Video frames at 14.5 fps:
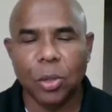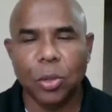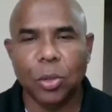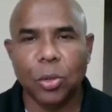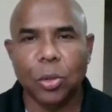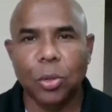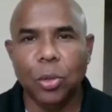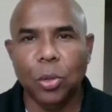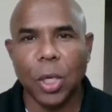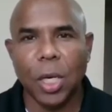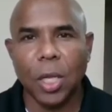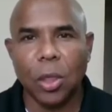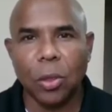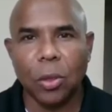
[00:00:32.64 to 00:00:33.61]
to do
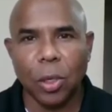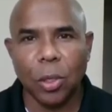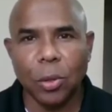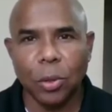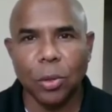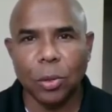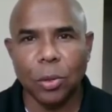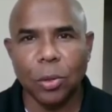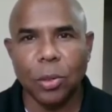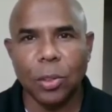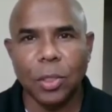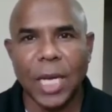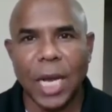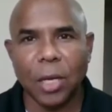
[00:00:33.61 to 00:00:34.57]
a thorough
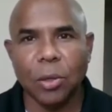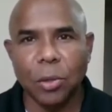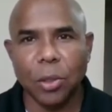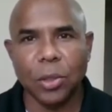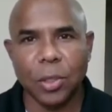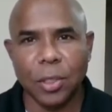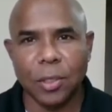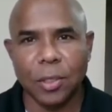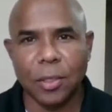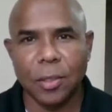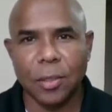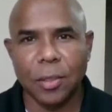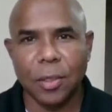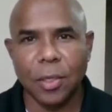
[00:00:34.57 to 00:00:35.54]
diagnosis.
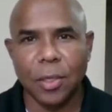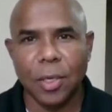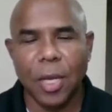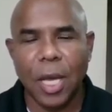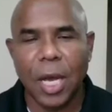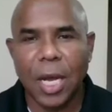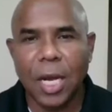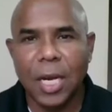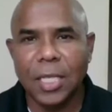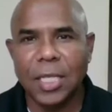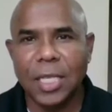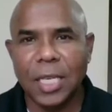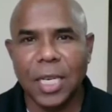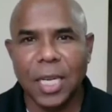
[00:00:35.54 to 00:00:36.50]
Unless
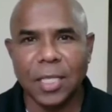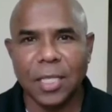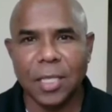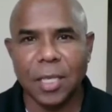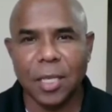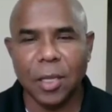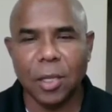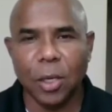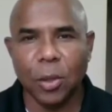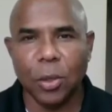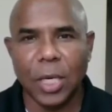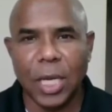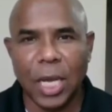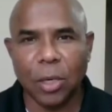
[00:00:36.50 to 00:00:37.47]
he does a
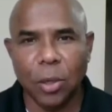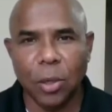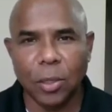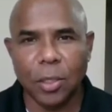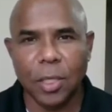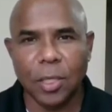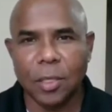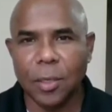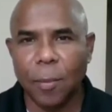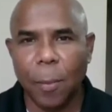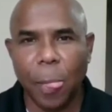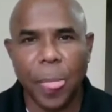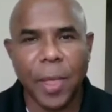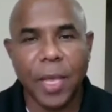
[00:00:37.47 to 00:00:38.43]
thorough diagnosis,
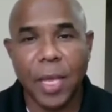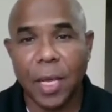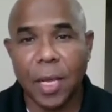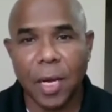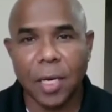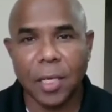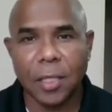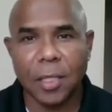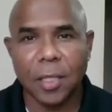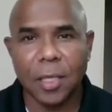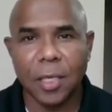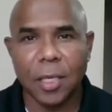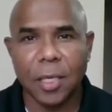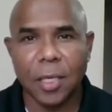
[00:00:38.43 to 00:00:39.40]
he can't
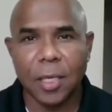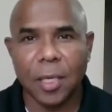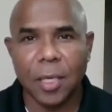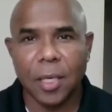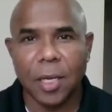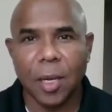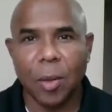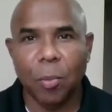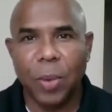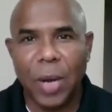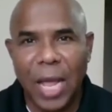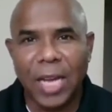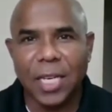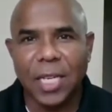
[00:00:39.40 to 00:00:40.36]

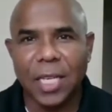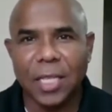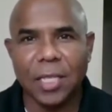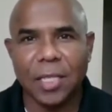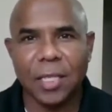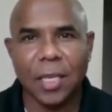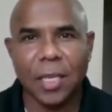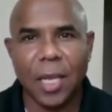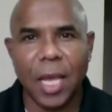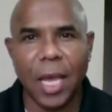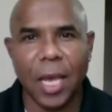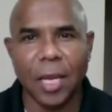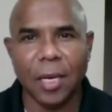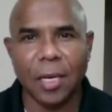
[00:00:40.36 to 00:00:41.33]
plan his
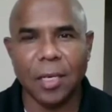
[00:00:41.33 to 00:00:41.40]
care,